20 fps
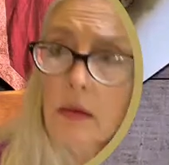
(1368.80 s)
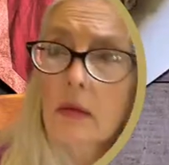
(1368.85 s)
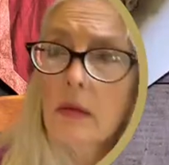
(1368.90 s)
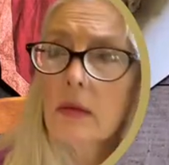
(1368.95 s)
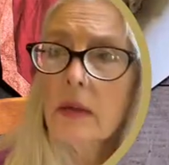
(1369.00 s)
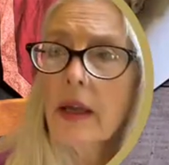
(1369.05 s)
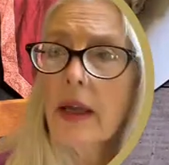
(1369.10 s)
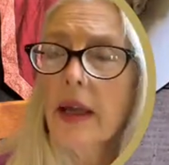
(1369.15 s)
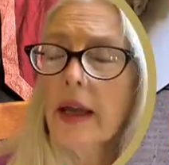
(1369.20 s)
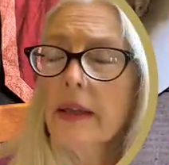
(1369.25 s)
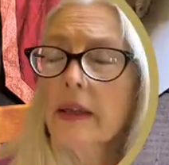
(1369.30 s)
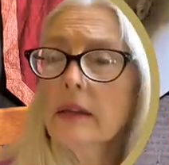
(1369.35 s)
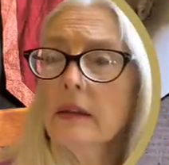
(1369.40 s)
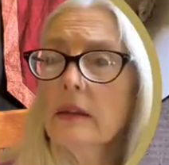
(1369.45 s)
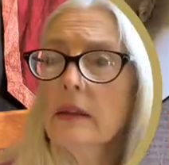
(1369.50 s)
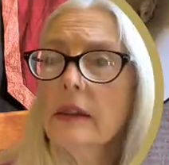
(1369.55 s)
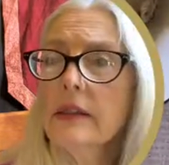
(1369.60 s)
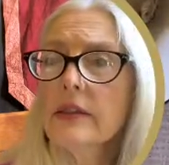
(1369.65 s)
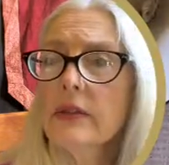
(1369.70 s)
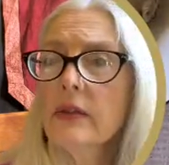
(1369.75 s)
Okay, and
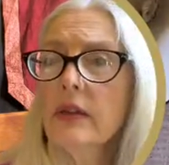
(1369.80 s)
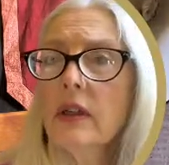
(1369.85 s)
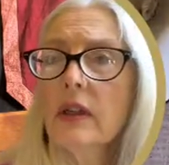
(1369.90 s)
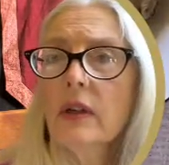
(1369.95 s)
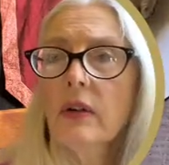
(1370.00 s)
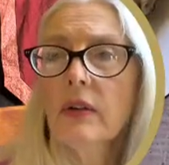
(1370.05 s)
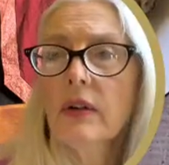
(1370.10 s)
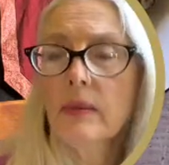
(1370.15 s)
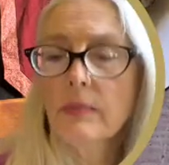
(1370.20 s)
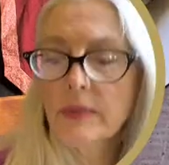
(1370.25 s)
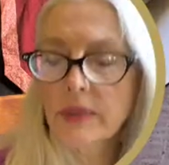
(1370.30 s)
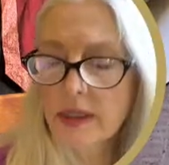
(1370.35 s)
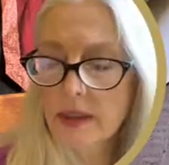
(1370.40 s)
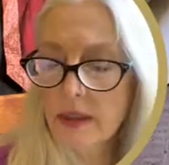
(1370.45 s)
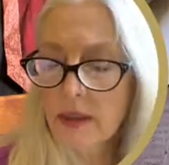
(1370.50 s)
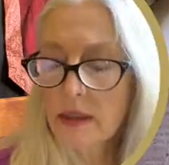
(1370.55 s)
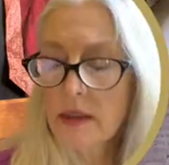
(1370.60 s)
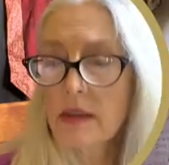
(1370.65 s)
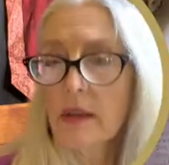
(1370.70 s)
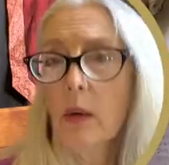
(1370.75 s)
alizarin
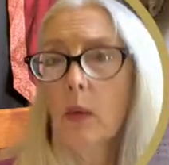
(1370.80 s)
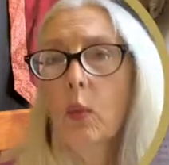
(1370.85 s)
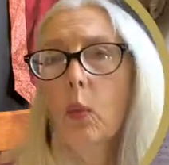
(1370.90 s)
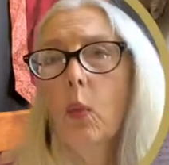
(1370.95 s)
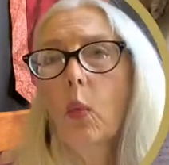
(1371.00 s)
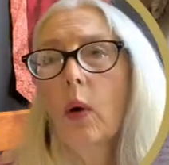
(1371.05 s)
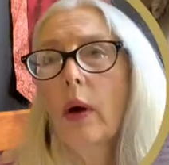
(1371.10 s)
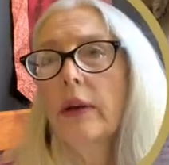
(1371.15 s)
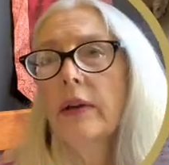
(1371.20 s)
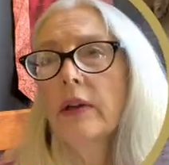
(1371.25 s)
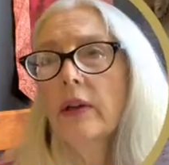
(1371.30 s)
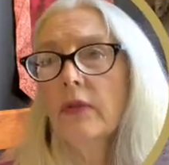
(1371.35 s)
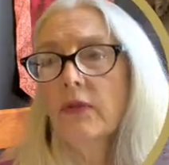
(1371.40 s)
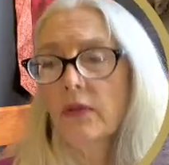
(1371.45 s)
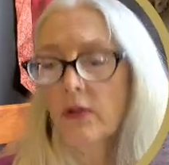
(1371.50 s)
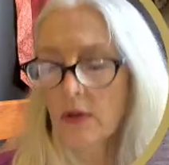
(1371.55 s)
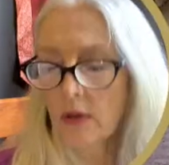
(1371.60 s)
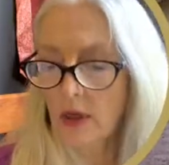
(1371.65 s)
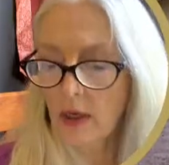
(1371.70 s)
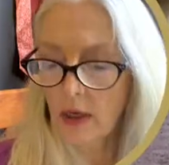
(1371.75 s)
crimson is a
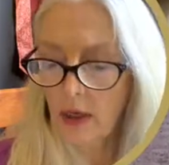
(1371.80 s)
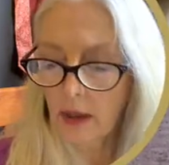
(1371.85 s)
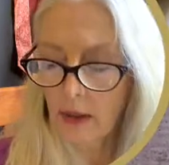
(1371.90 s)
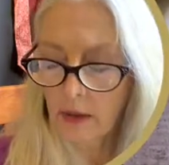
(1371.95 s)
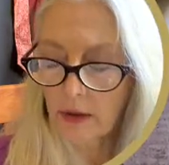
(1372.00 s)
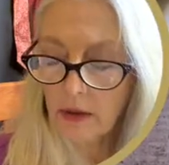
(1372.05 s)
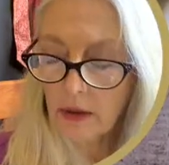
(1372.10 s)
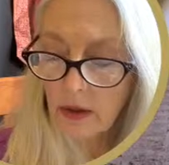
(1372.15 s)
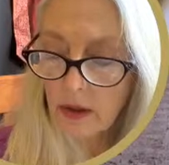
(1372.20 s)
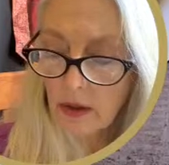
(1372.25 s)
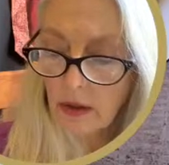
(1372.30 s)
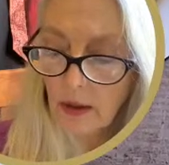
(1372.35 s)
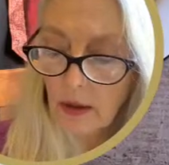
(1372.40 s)
wonderful color.